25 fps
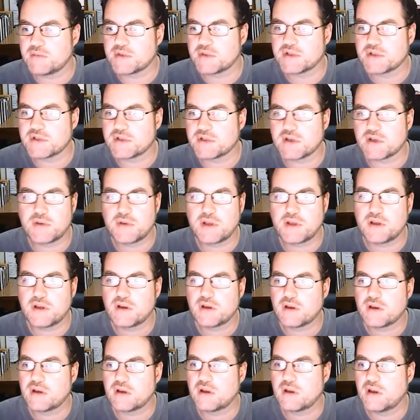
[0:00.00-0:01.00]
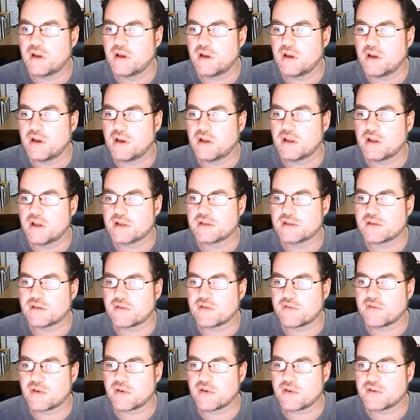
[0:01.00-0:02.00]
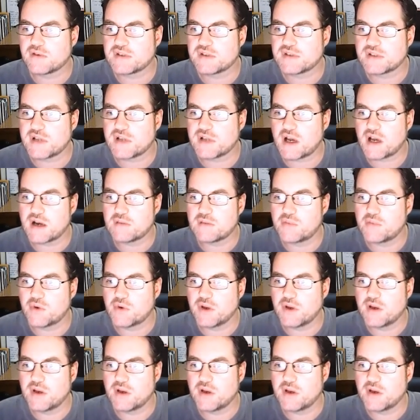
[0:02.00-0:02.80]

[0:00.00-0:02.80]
shall we? Let's look for a good starter point.